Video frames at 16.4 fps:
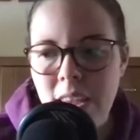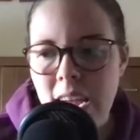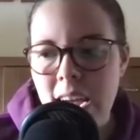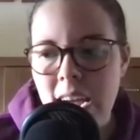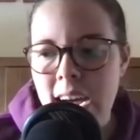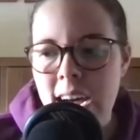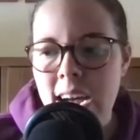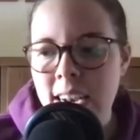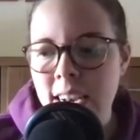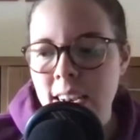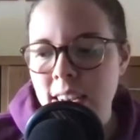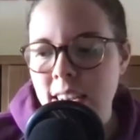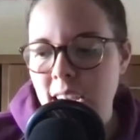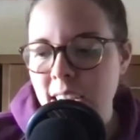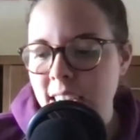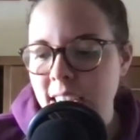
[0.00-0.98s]
And
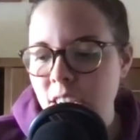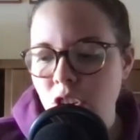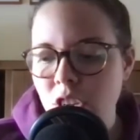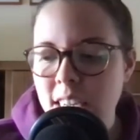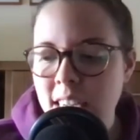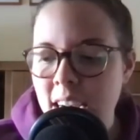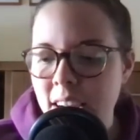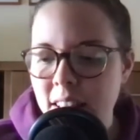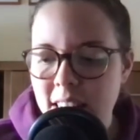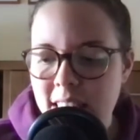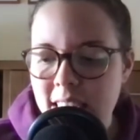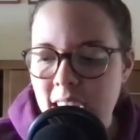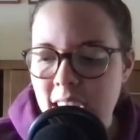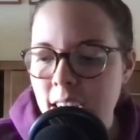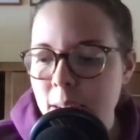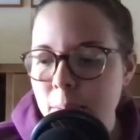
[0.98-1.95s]
I didn't understand at the
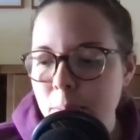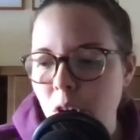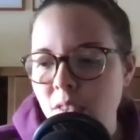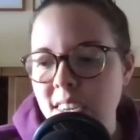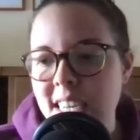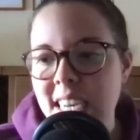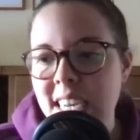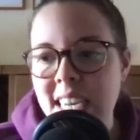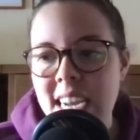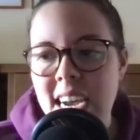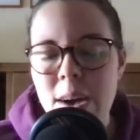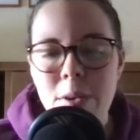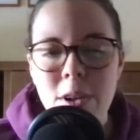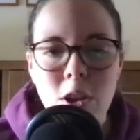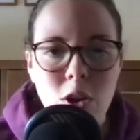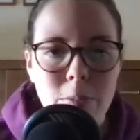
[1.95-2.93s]
time, but obviously
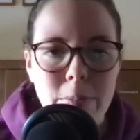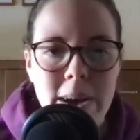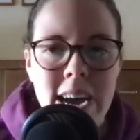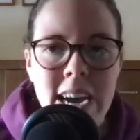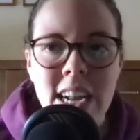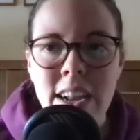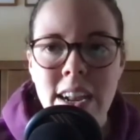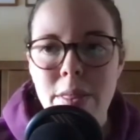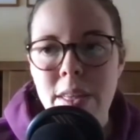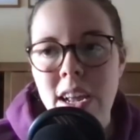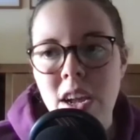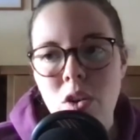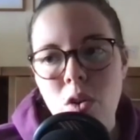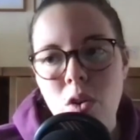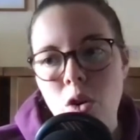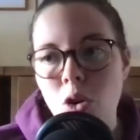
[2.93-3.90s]
now I look back and I
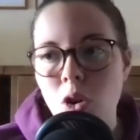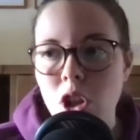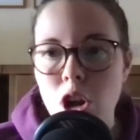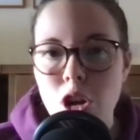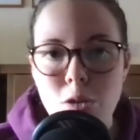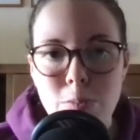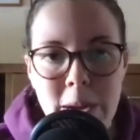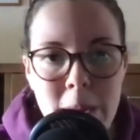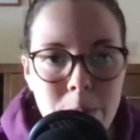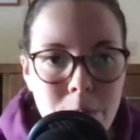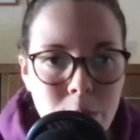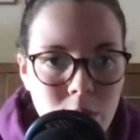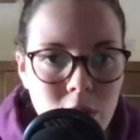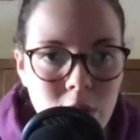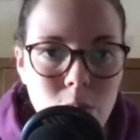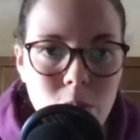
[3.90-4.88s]
think all those
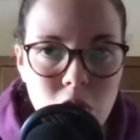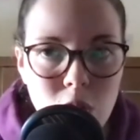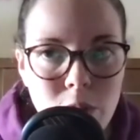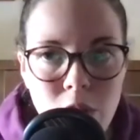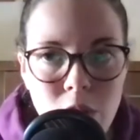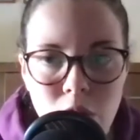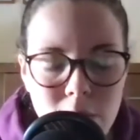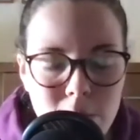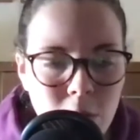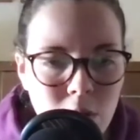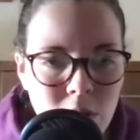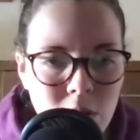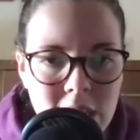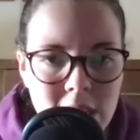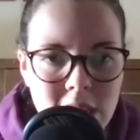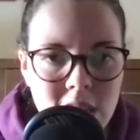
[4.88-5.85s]
people that were doing all the
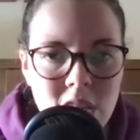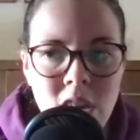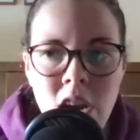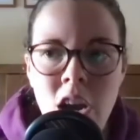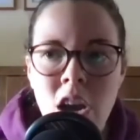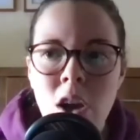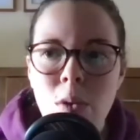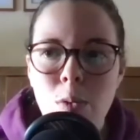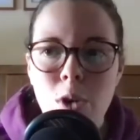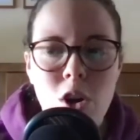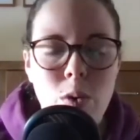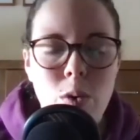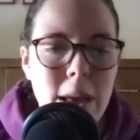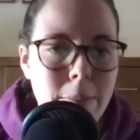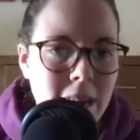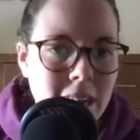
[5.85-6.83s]
mornings were
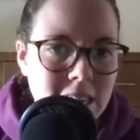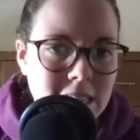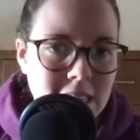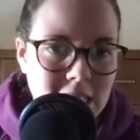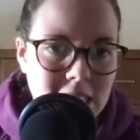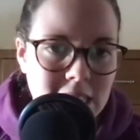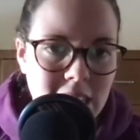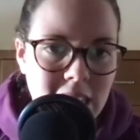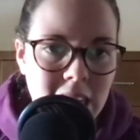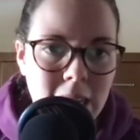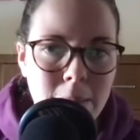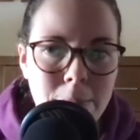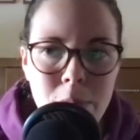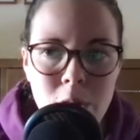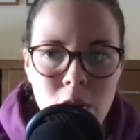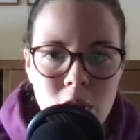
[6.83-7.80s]
quit by
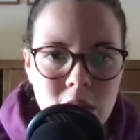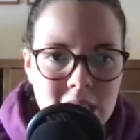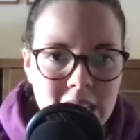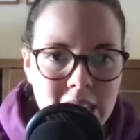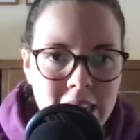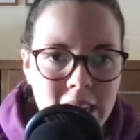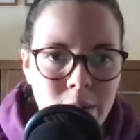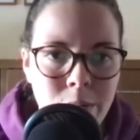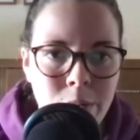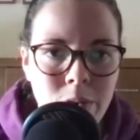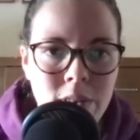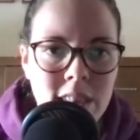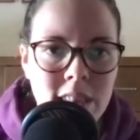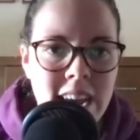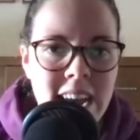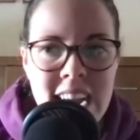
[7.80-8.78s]
16, burnt out,
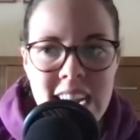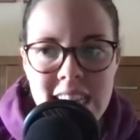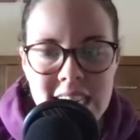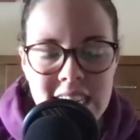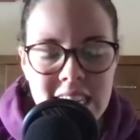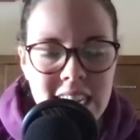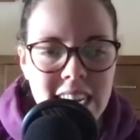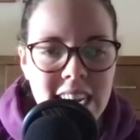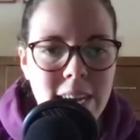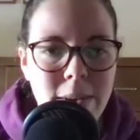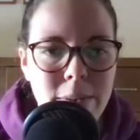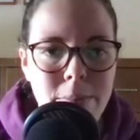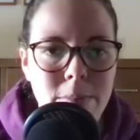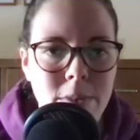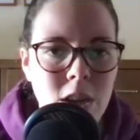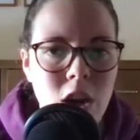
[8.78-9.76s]
hated it,
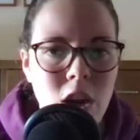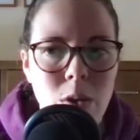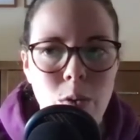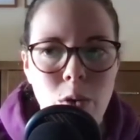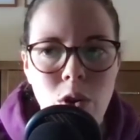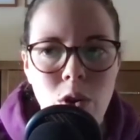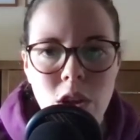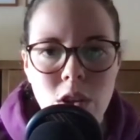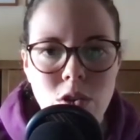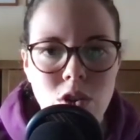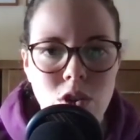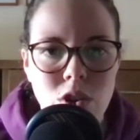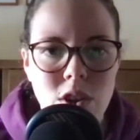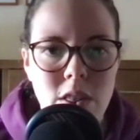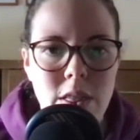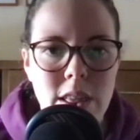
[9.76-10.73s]
all those
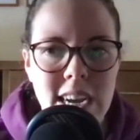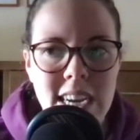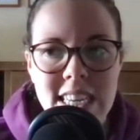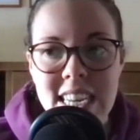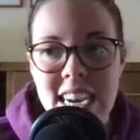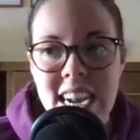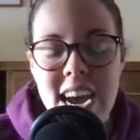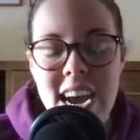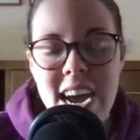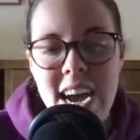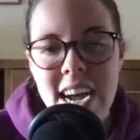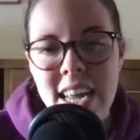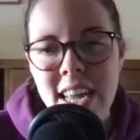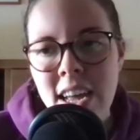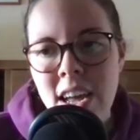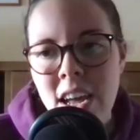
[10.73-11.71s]
sorts of things. And
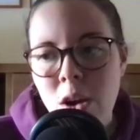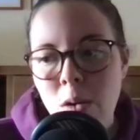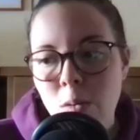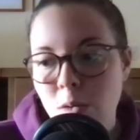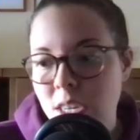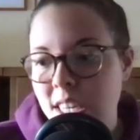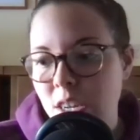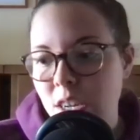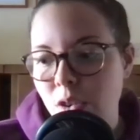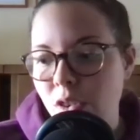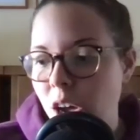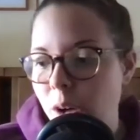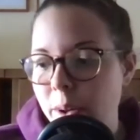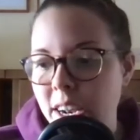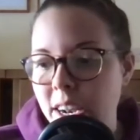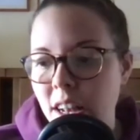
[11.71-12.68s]
I was still
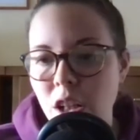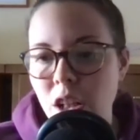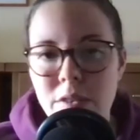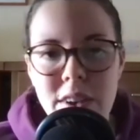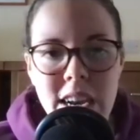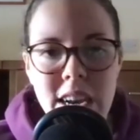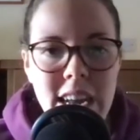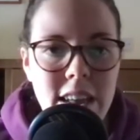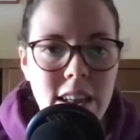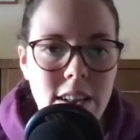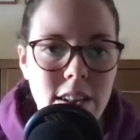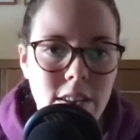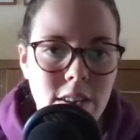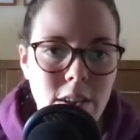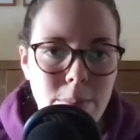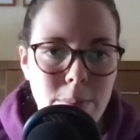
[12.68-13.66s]
going and loving it
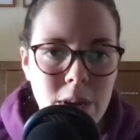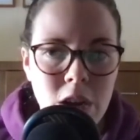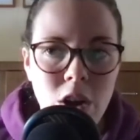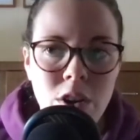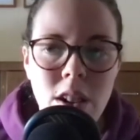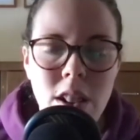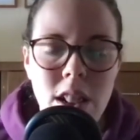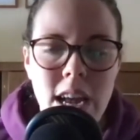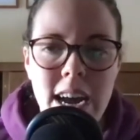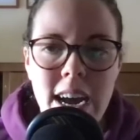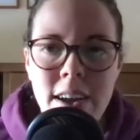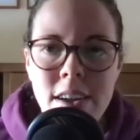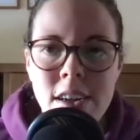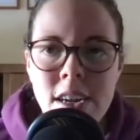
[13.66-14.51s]
beyond that.